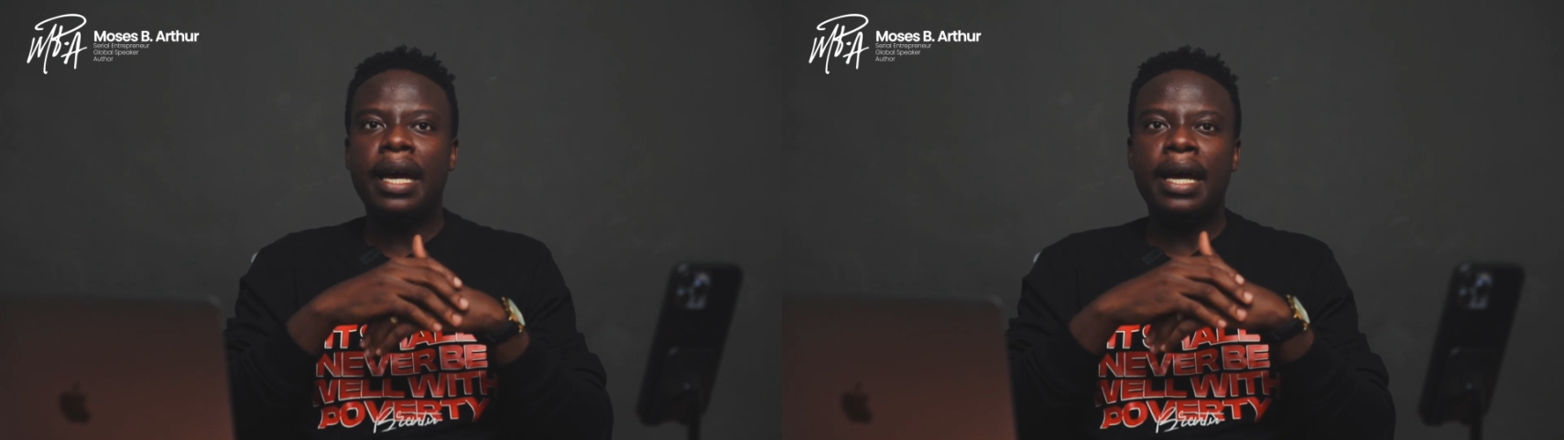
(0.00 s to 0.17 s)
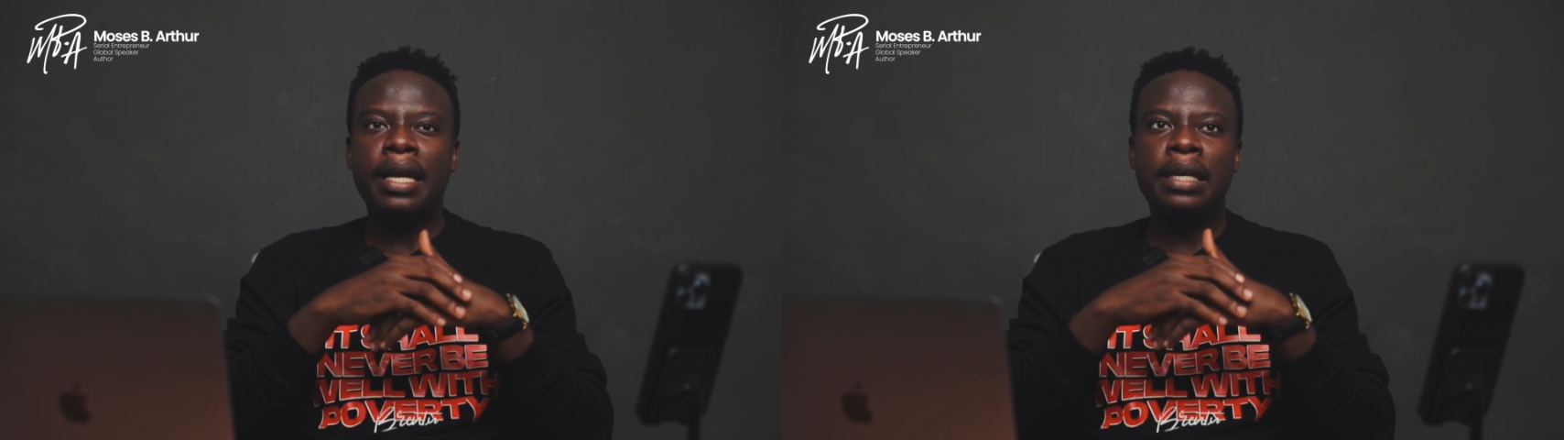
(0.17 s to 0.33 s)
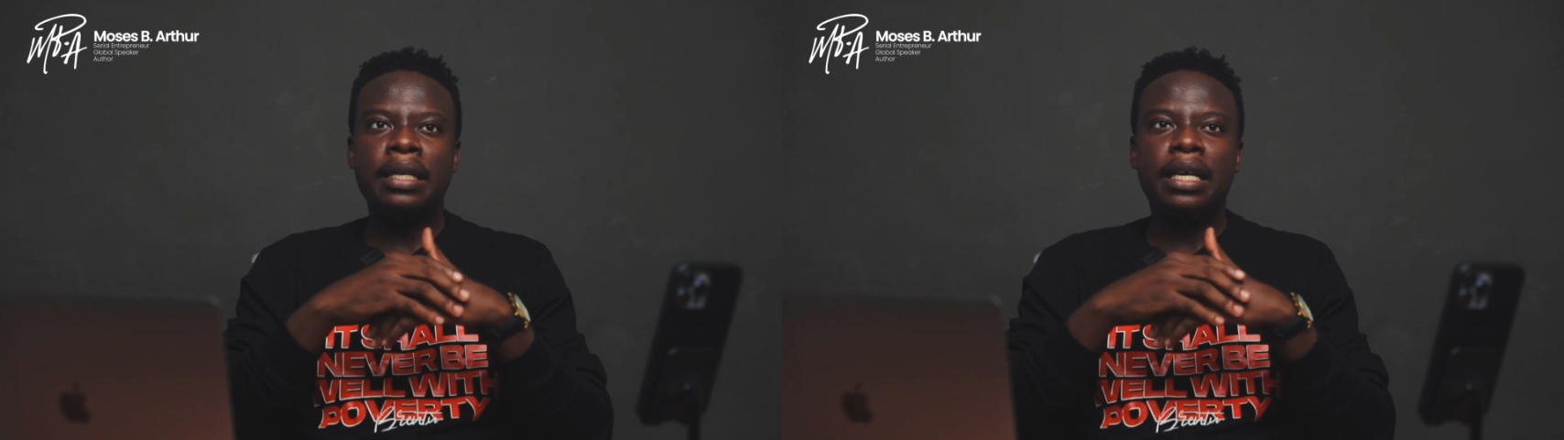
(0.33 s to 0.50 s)

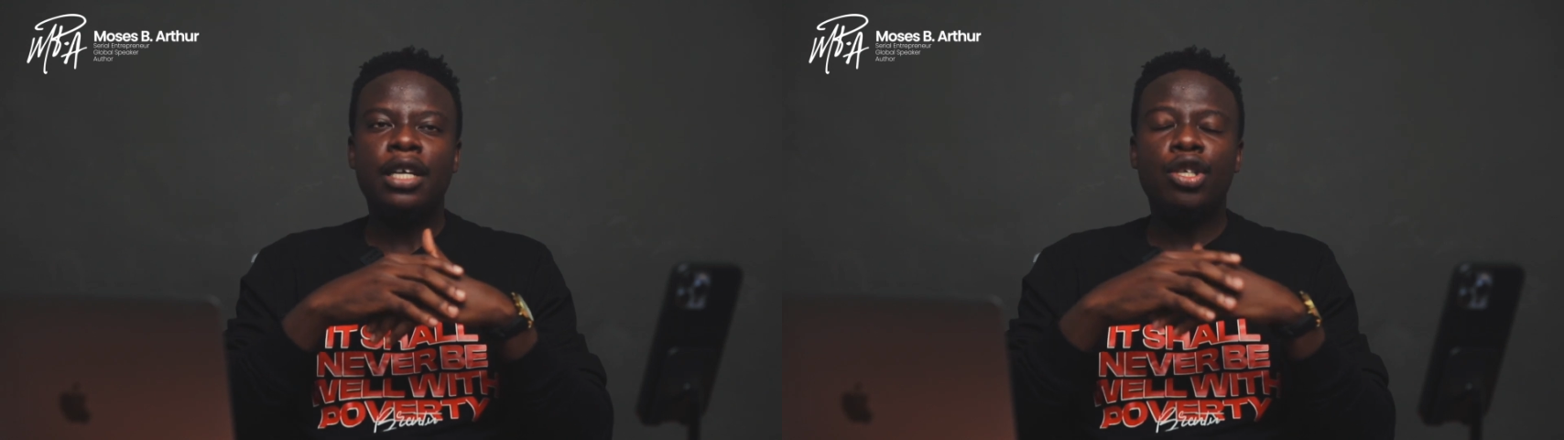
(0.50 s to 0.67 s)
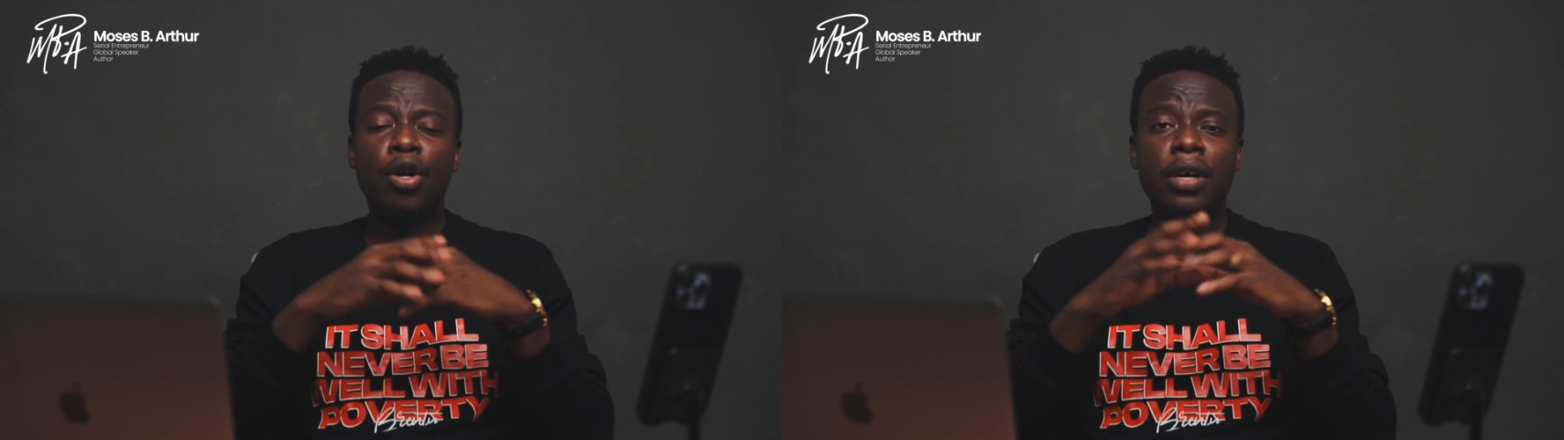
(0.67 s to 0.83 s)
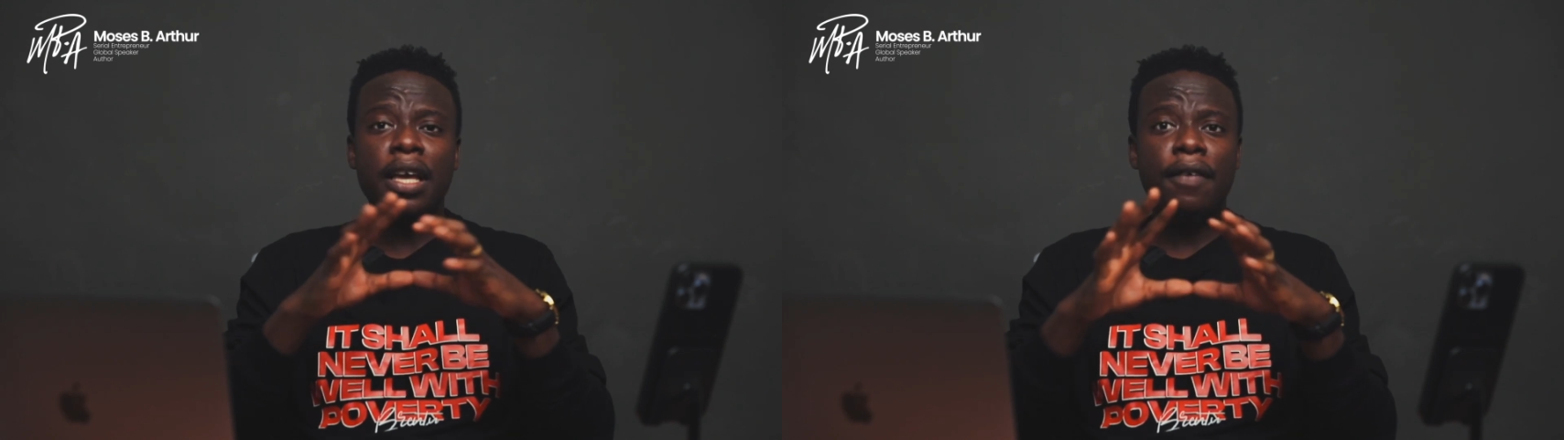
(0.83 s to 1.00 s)
And
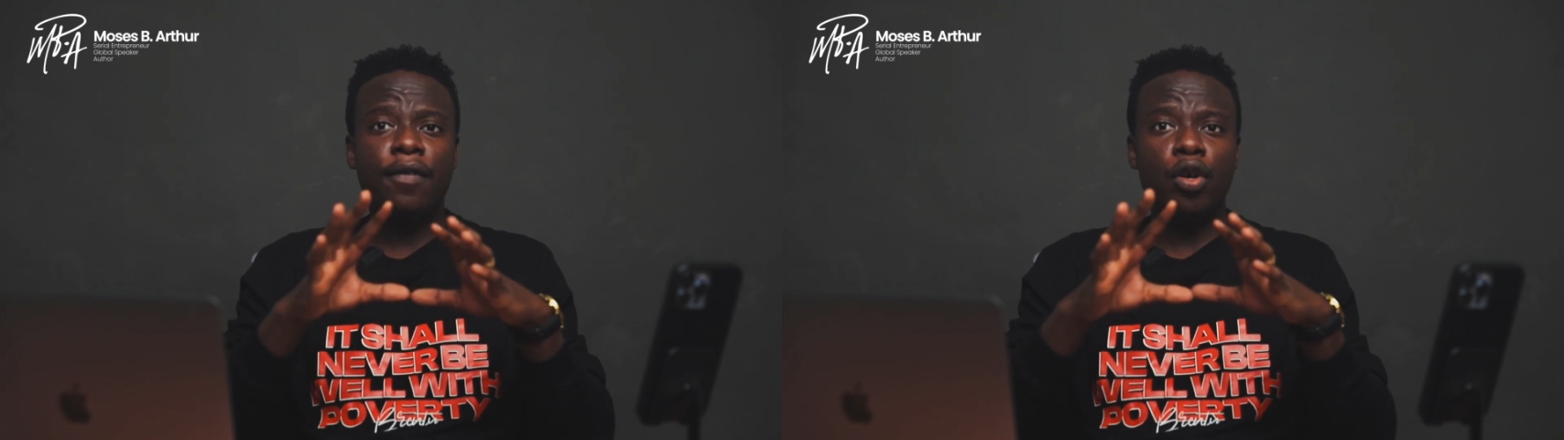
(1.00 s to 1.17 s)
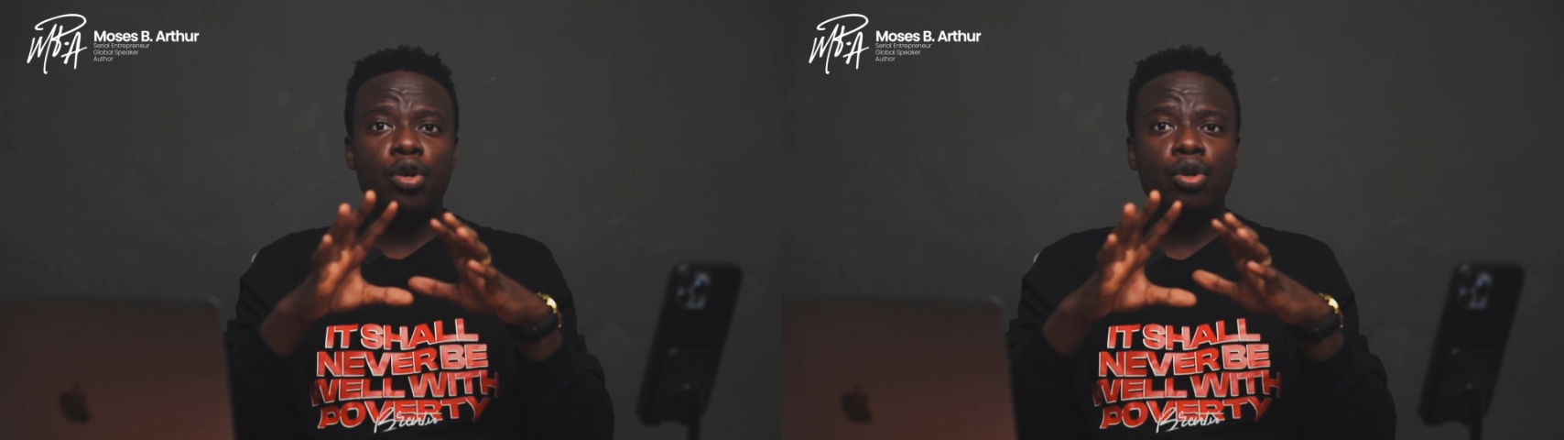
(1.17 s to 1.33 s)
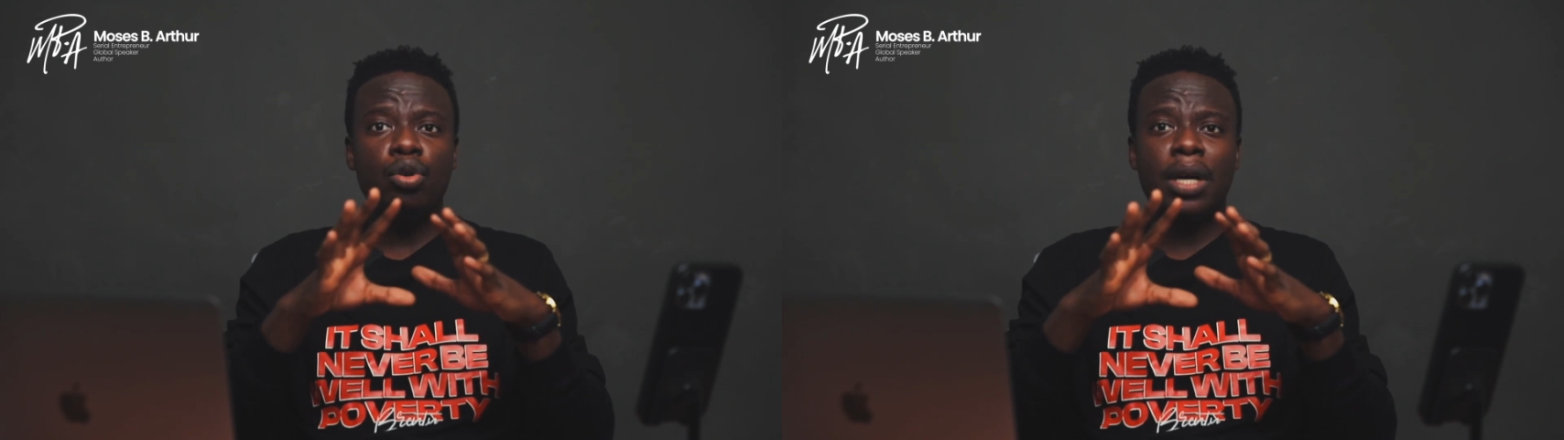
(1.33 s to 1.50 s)
it's okay for
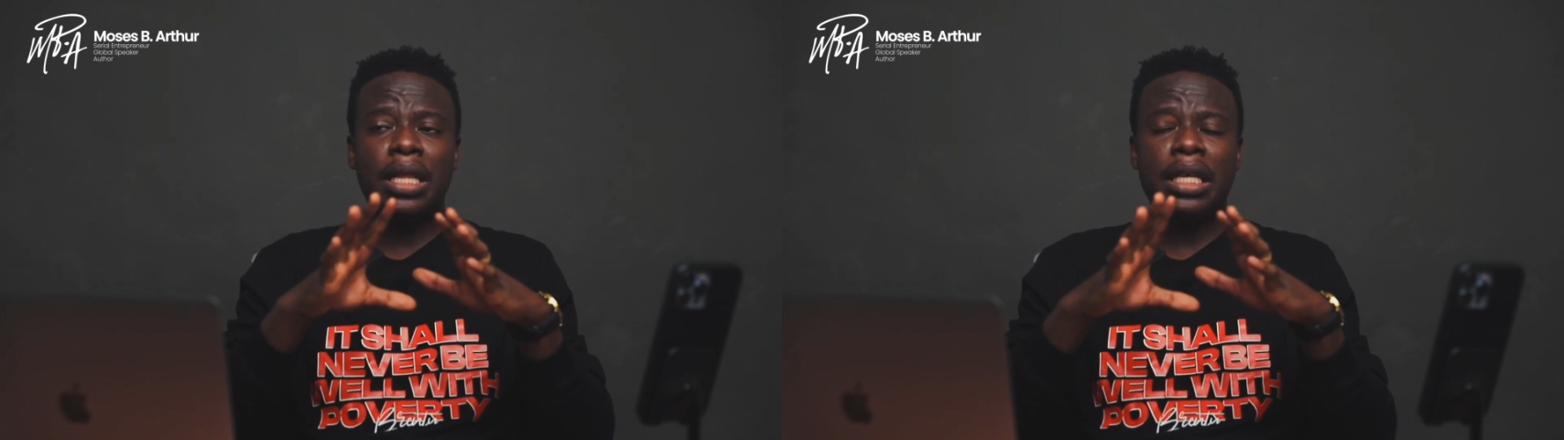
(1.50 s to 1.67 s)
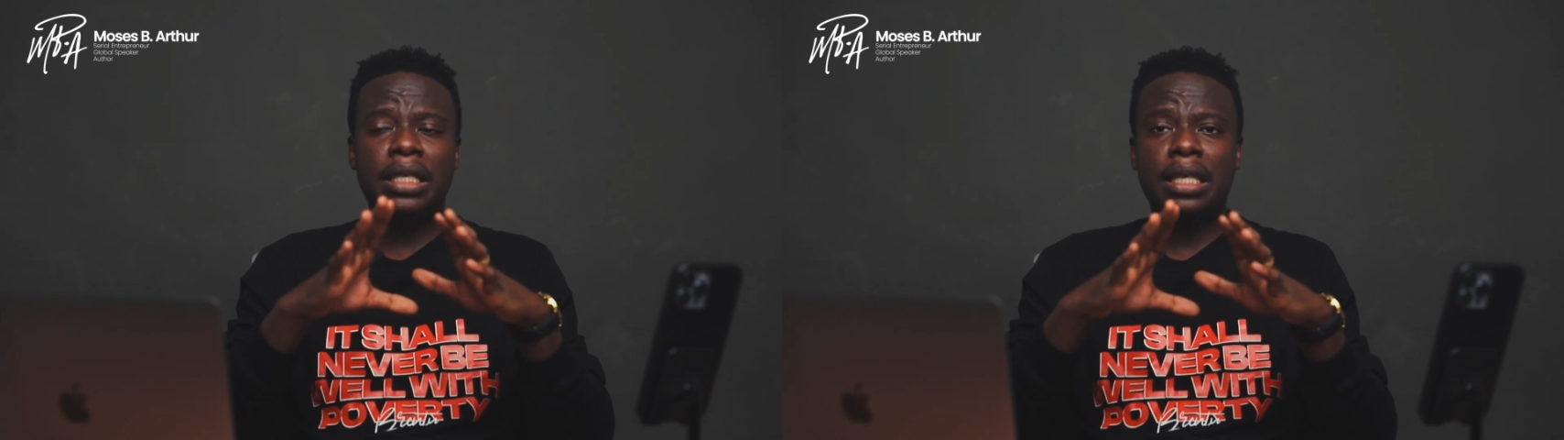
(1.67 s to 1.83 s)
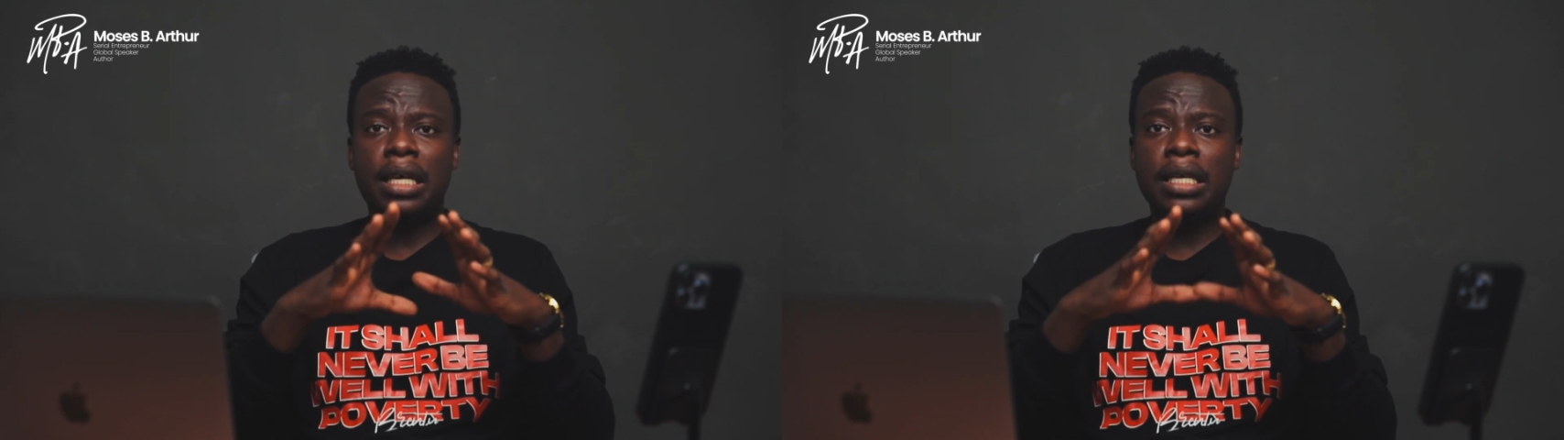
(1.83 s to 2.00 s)
you to
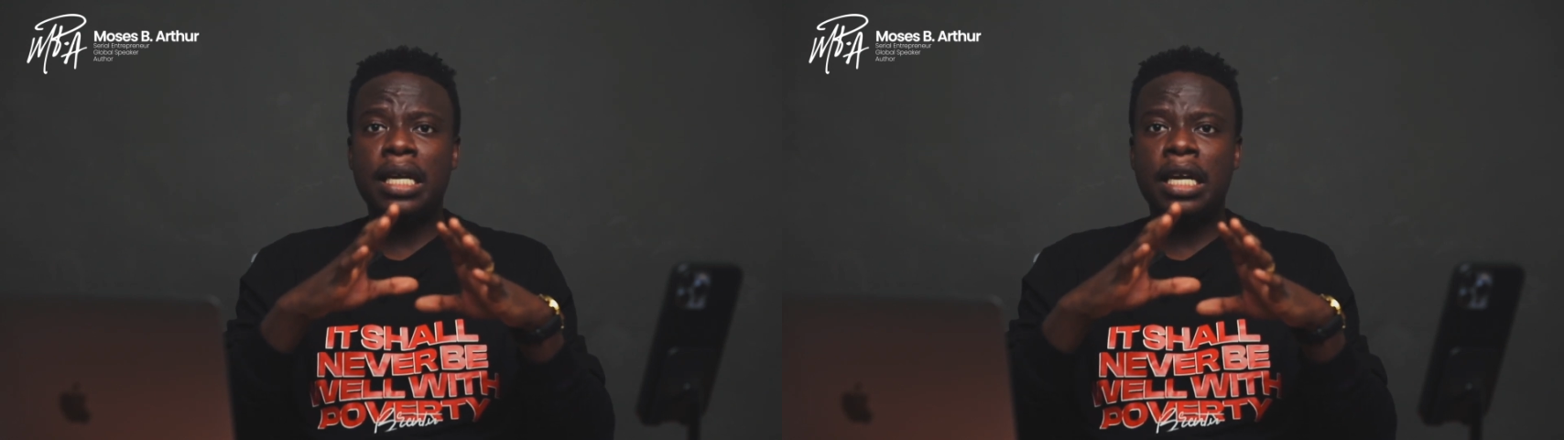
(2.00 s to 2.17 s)
understand